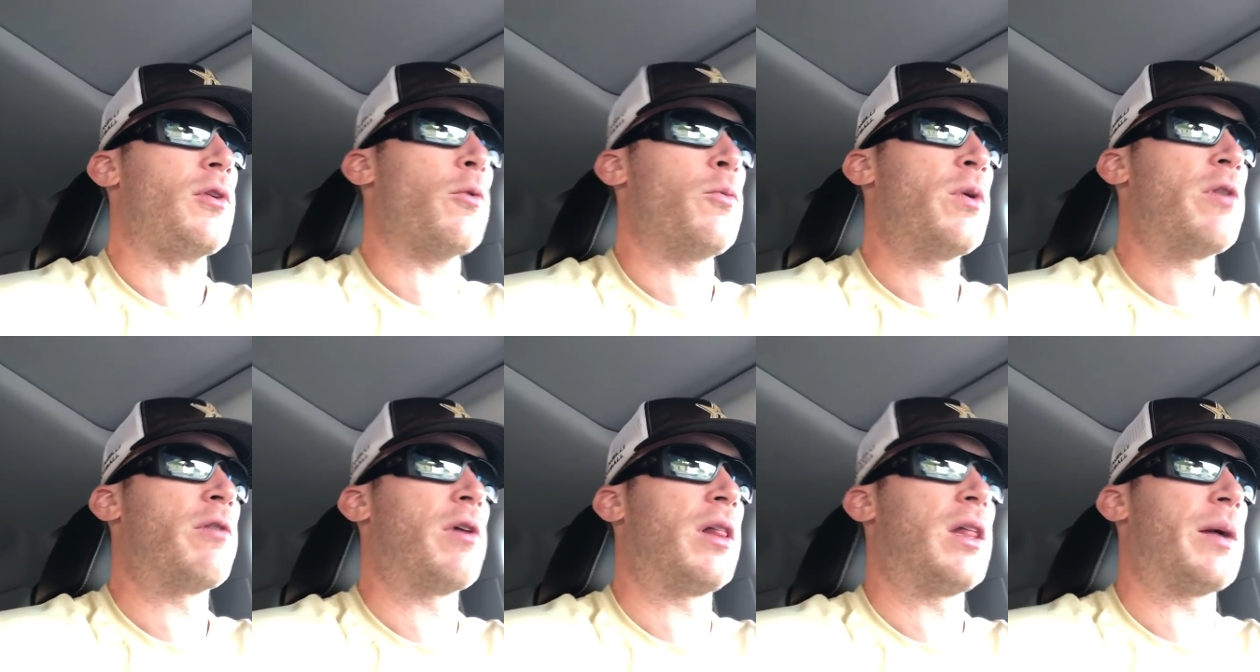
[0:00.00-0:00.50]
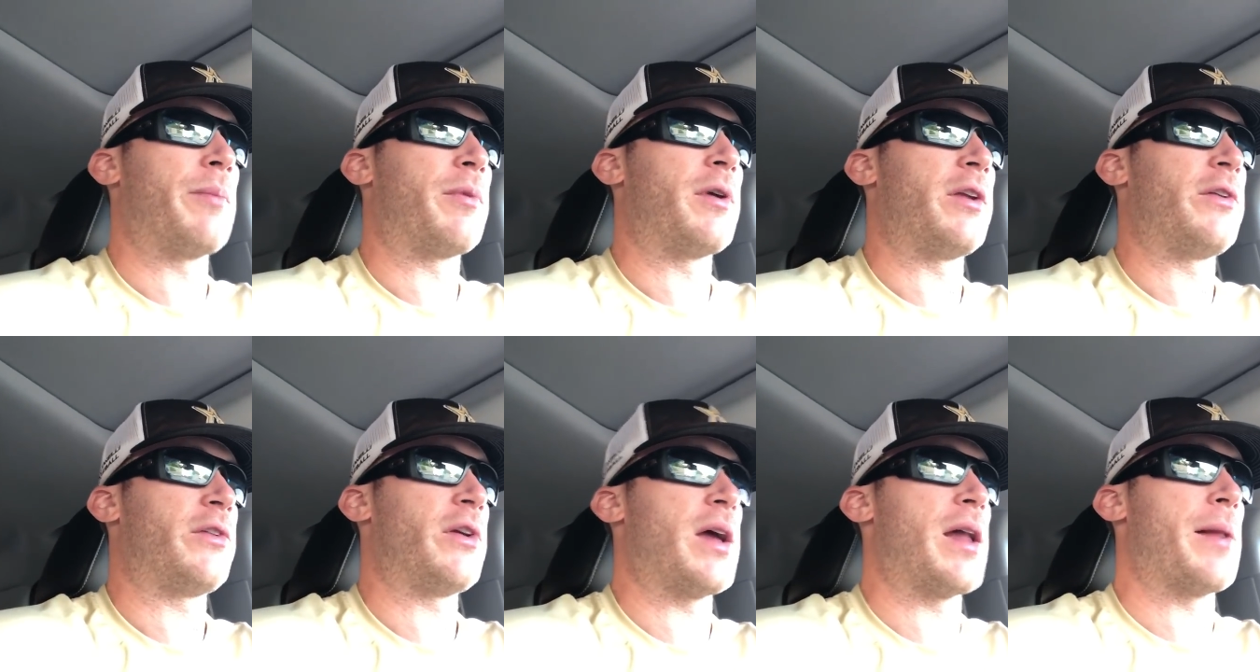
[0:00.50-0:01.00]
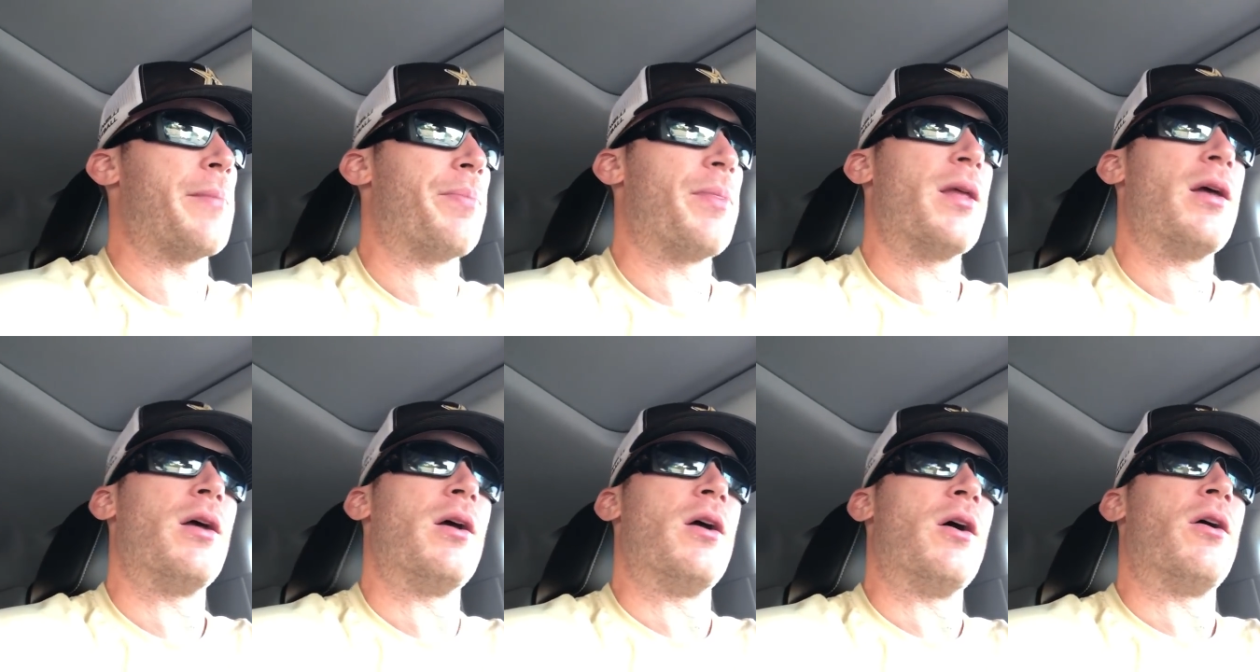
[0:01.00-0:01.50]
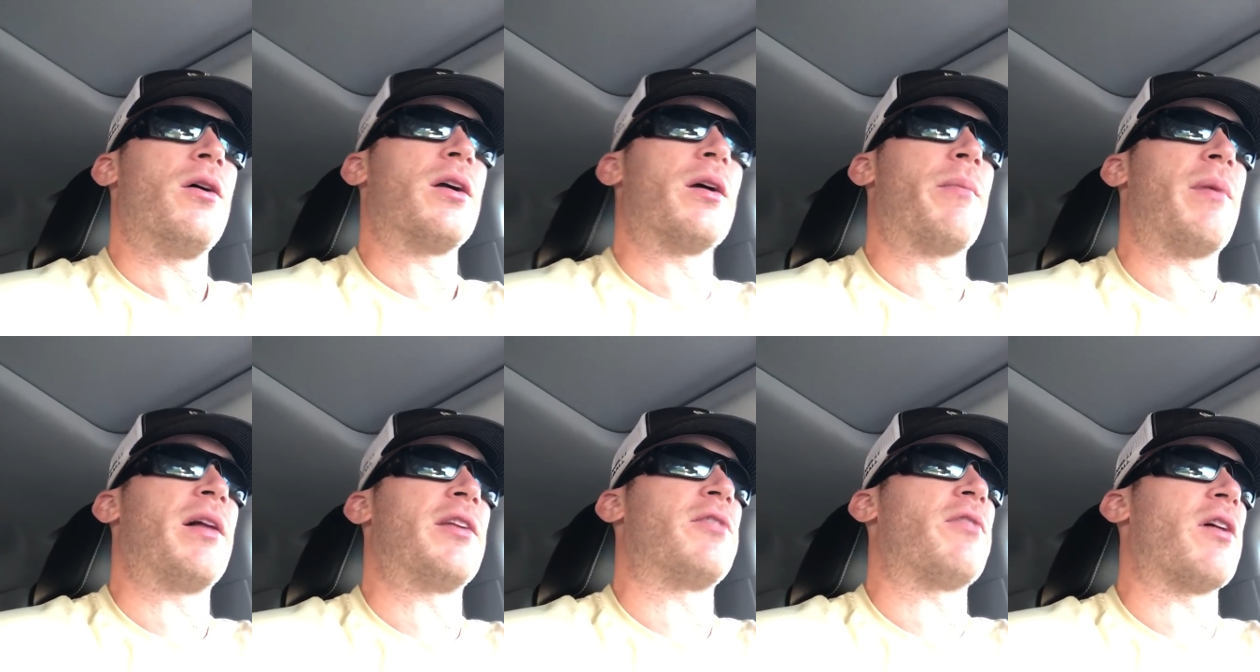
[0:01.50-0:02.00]
we really appreciate it
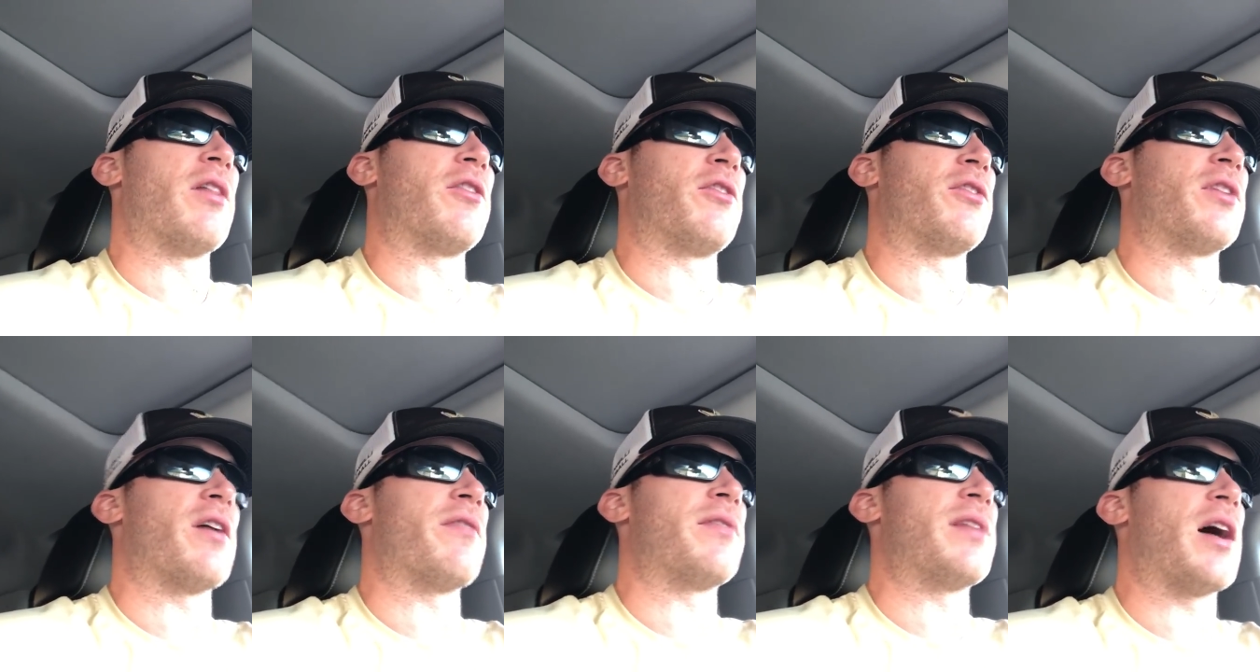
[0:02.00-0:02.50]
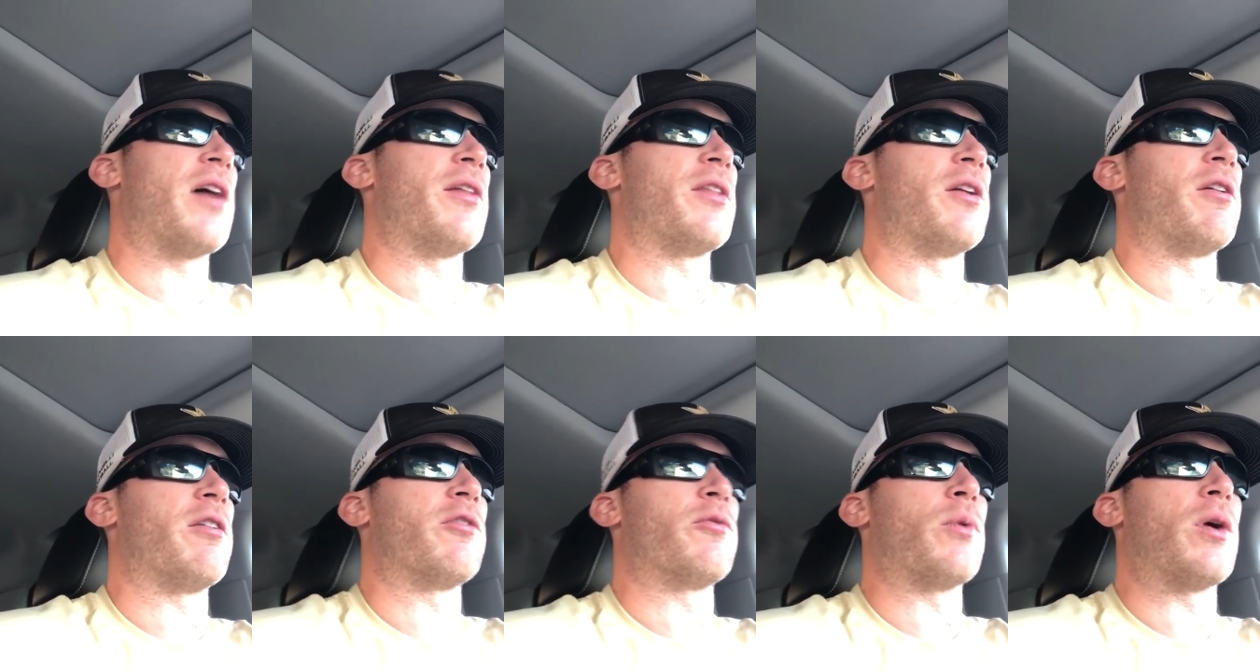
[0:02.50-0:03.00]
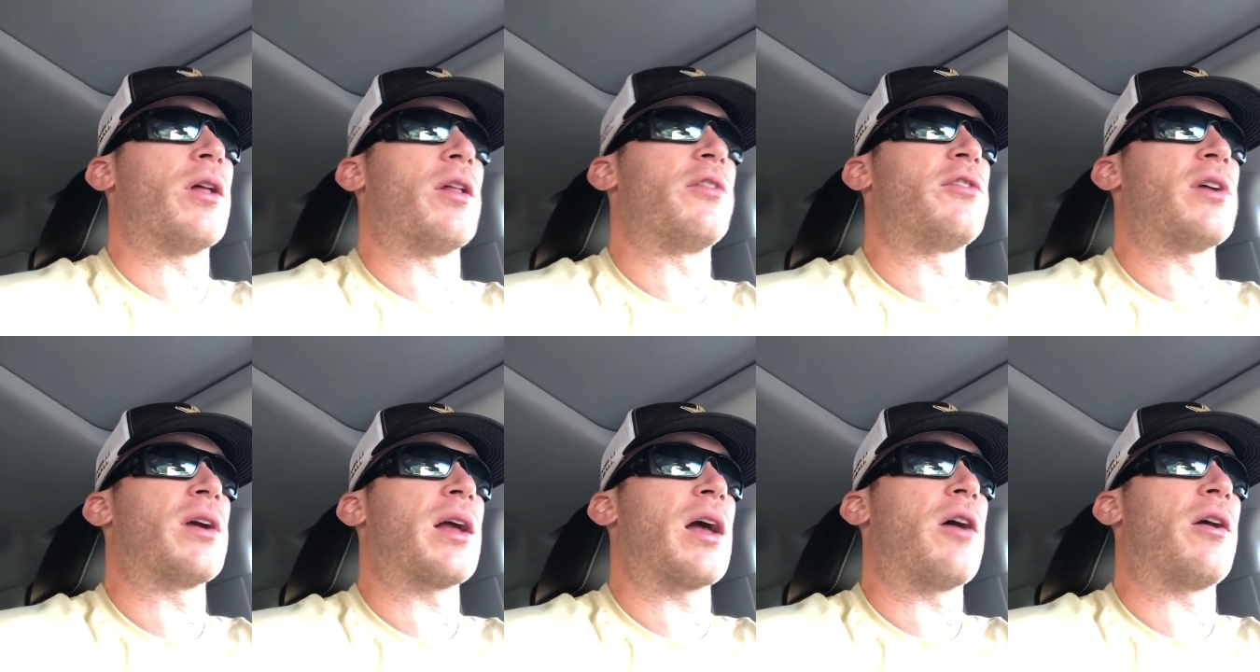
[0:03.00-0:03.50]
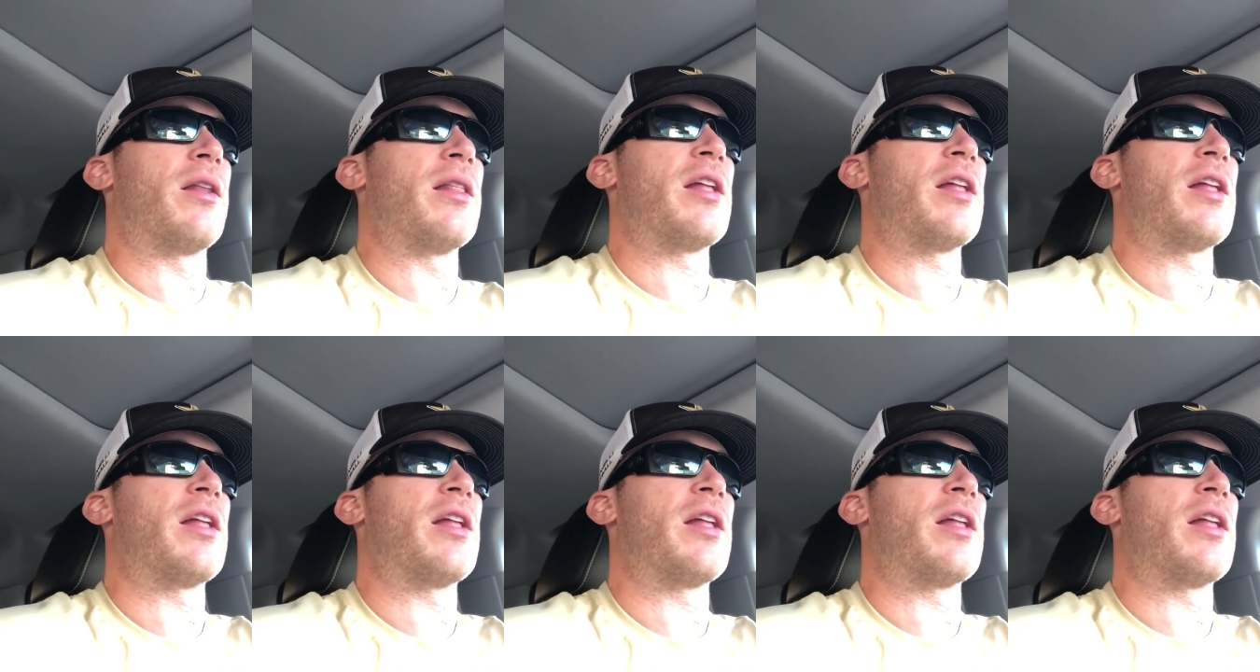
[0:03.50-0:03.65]
good bunch of other stuff down there as well to check out.